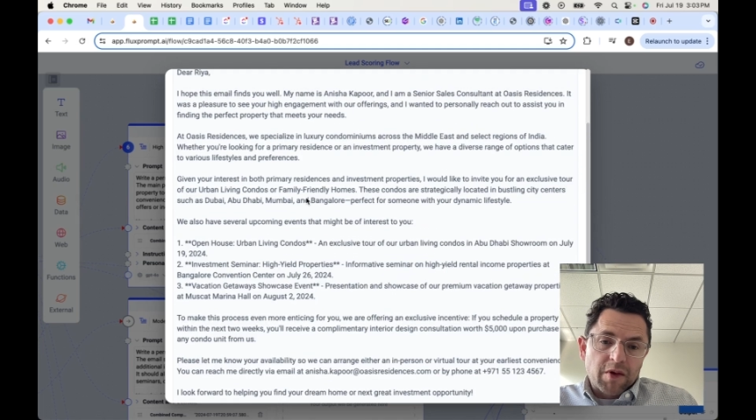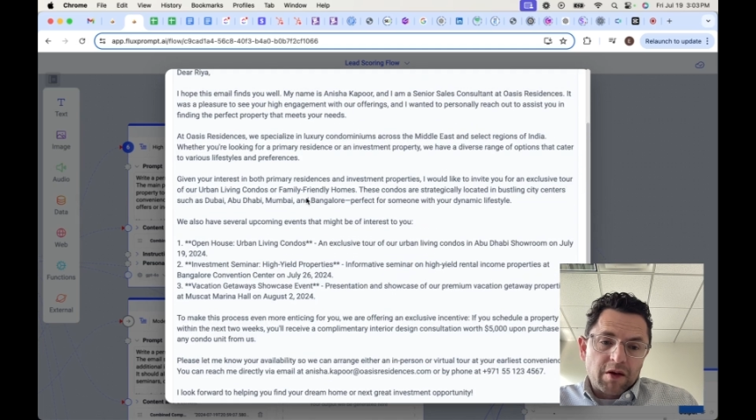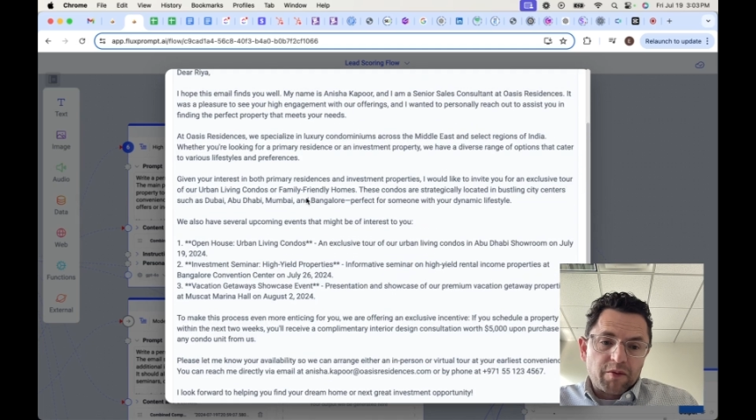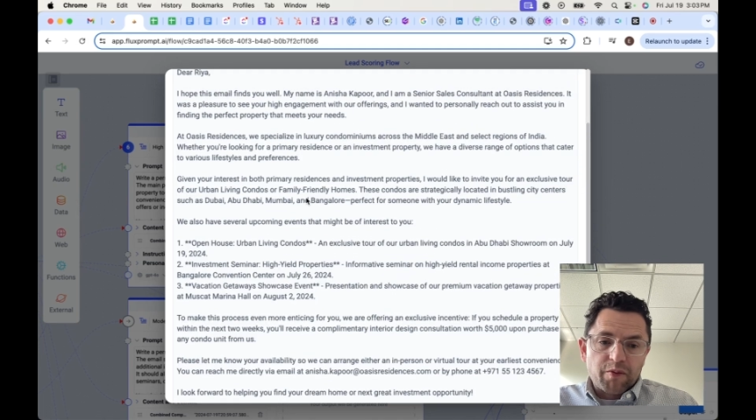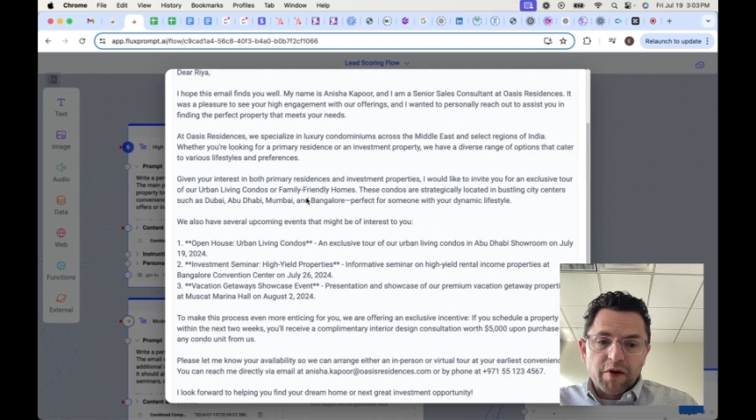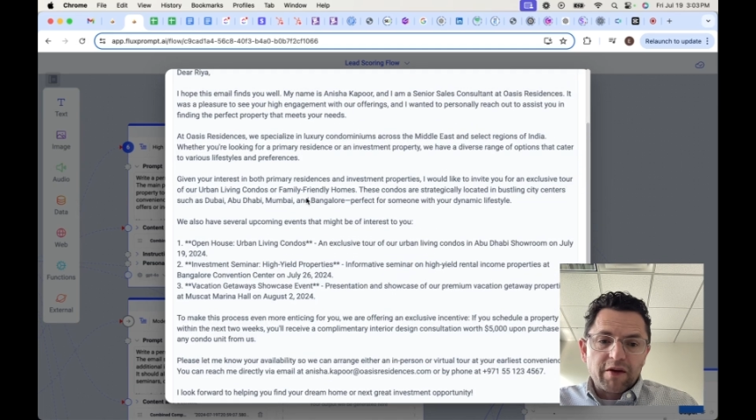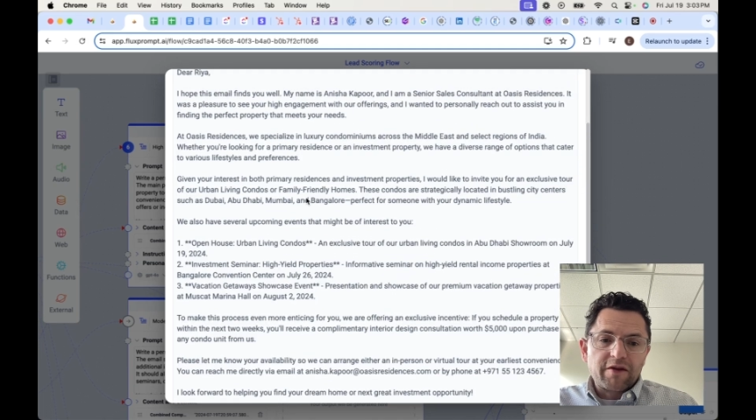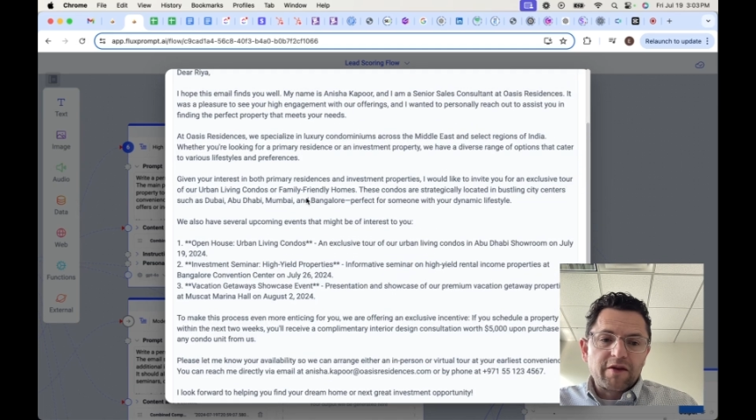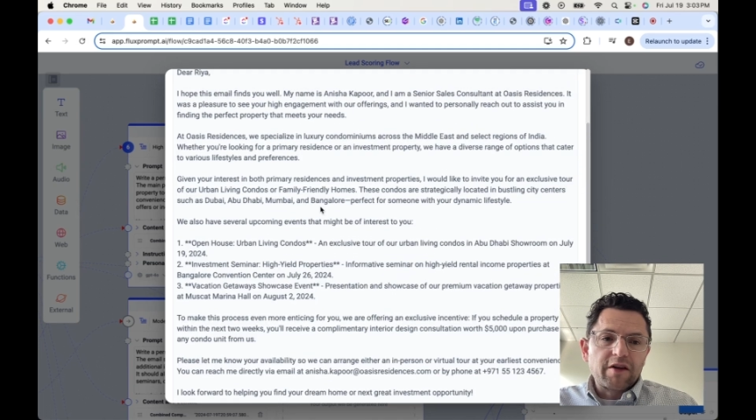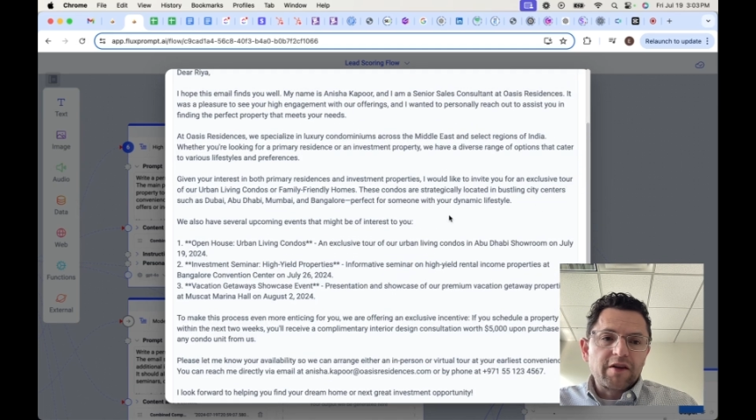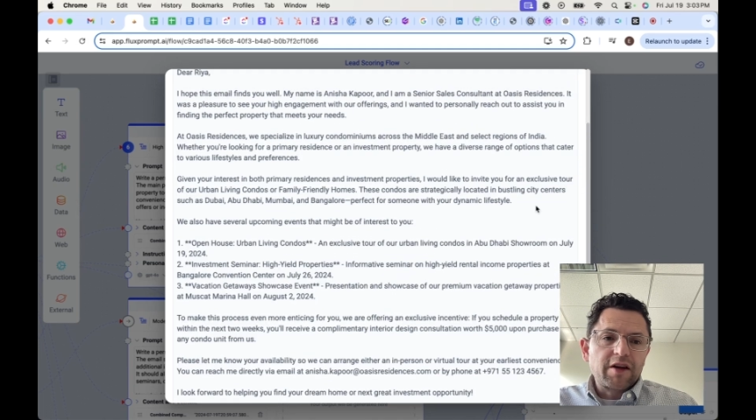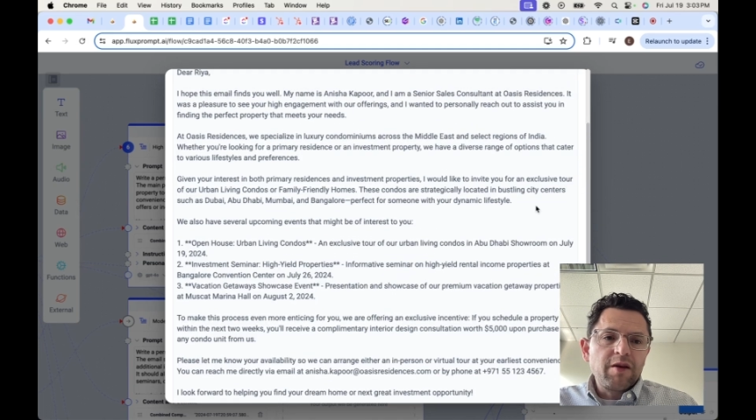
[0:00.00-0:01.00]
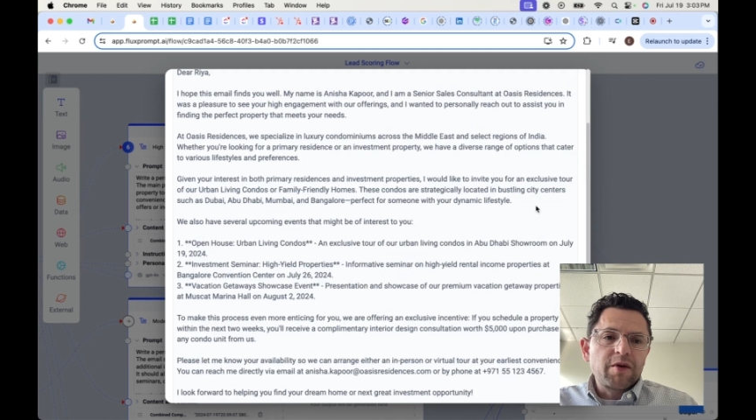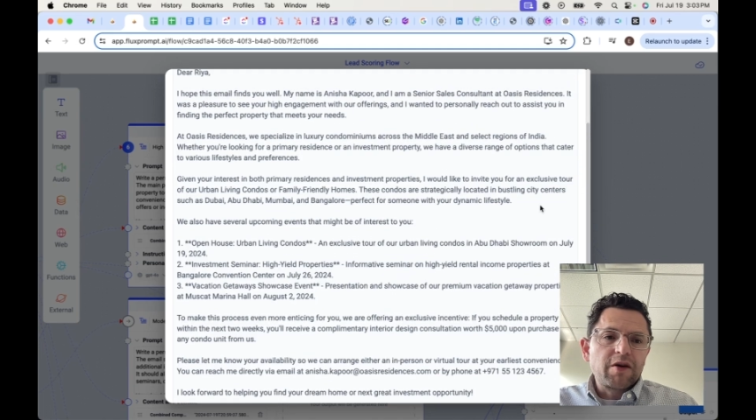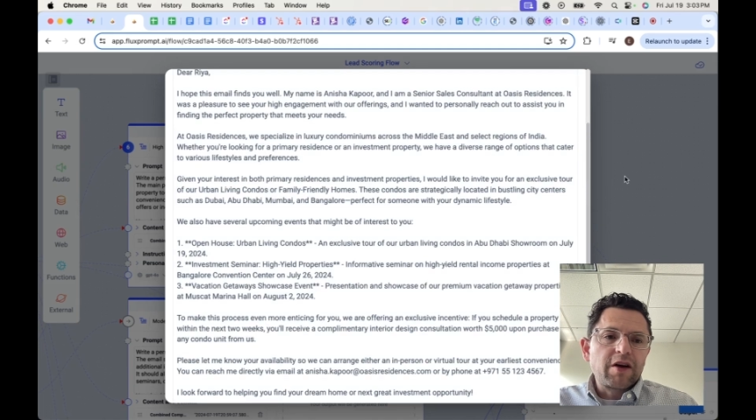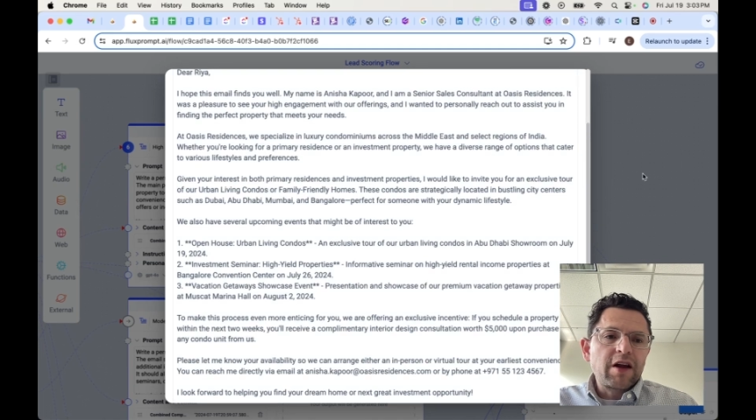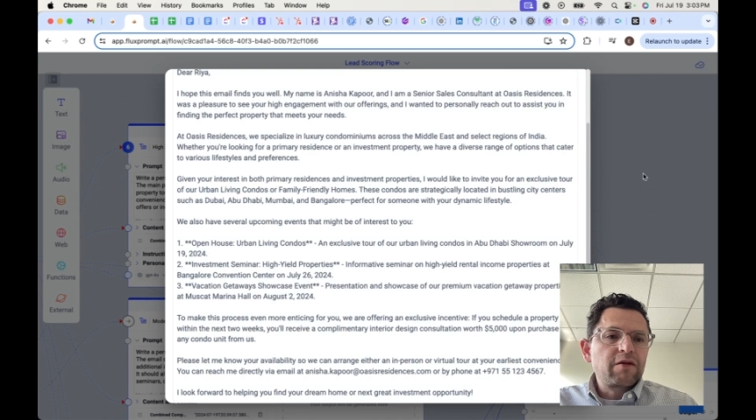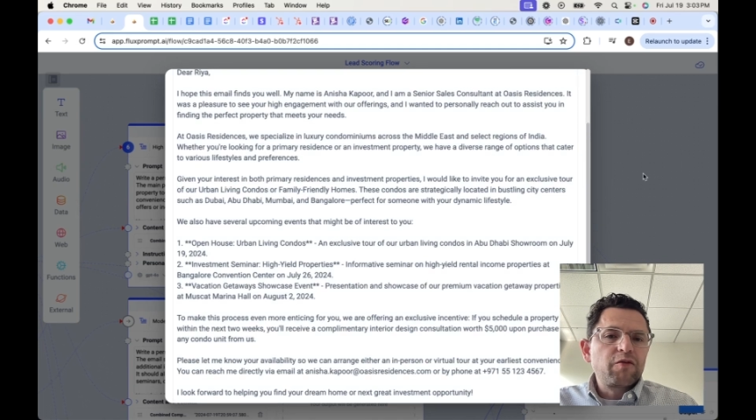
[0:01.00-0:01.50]
It's pretty solid
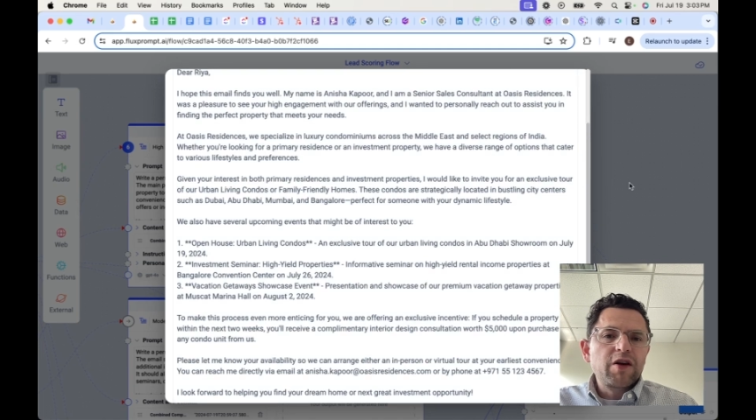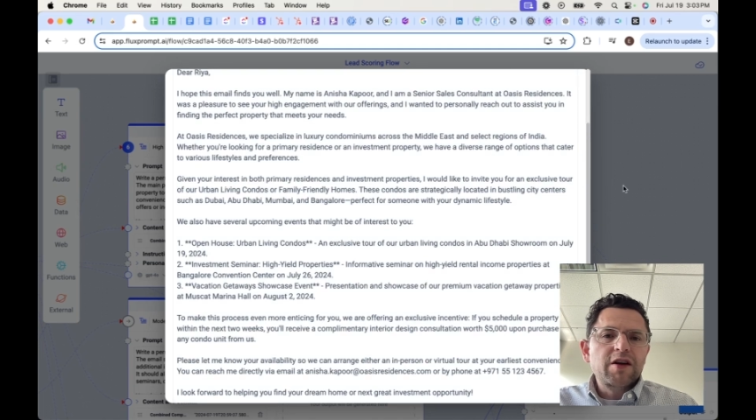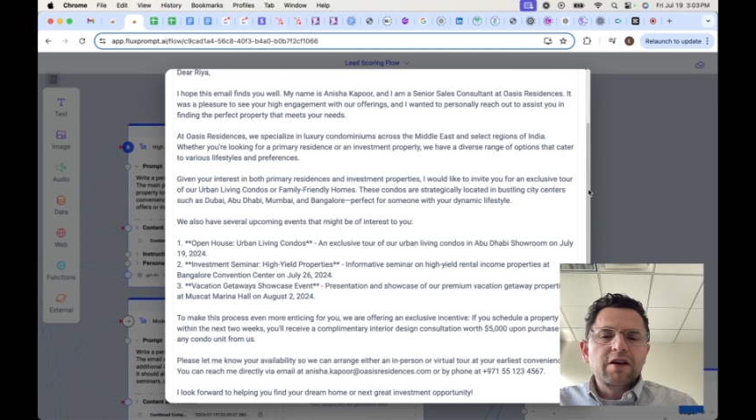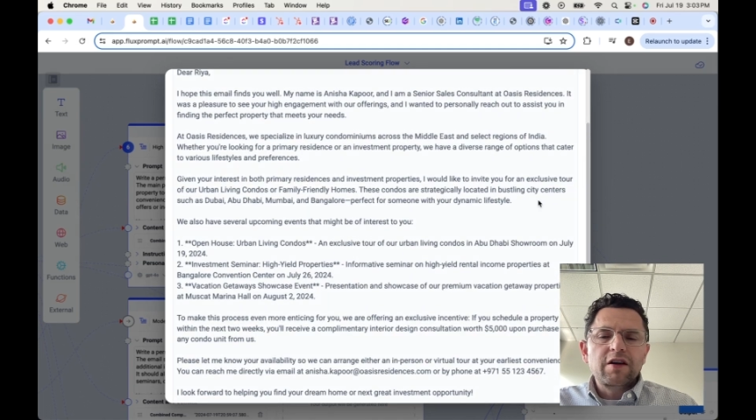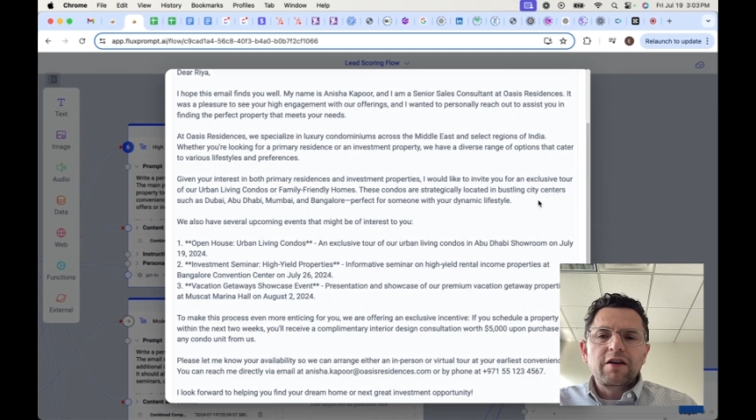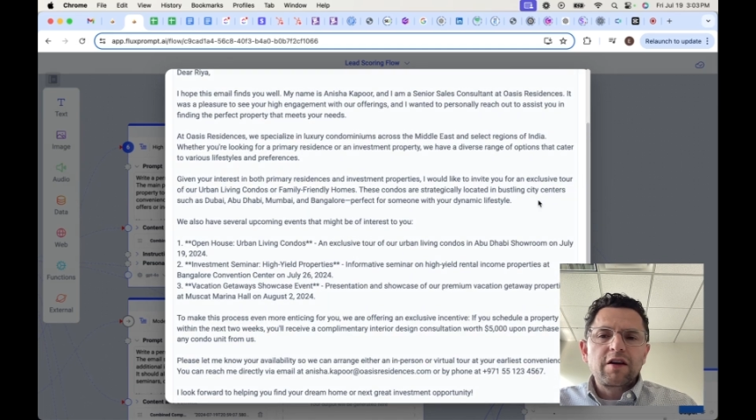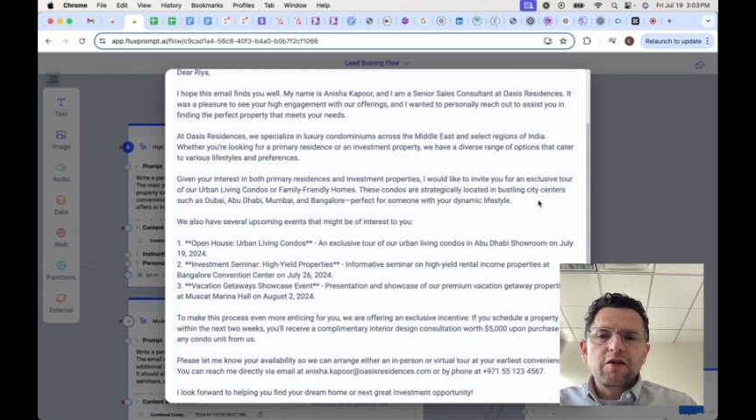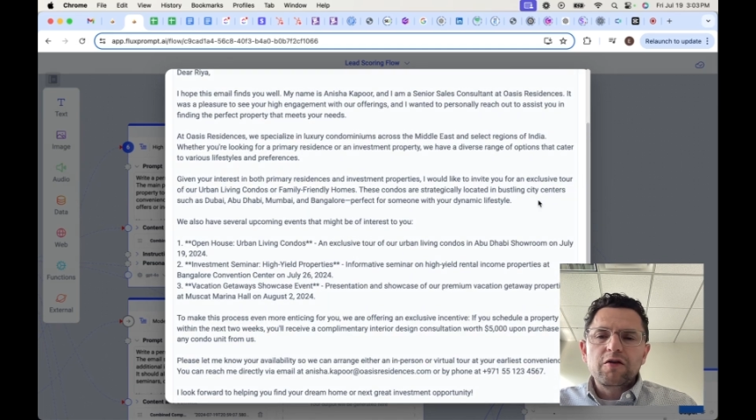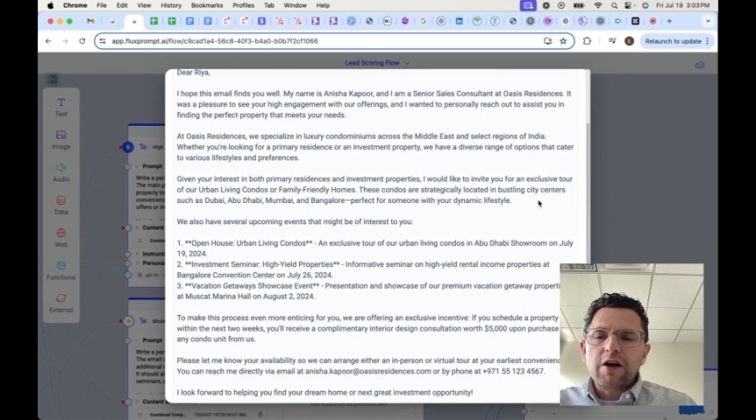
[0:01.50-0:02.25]
email. And we can continue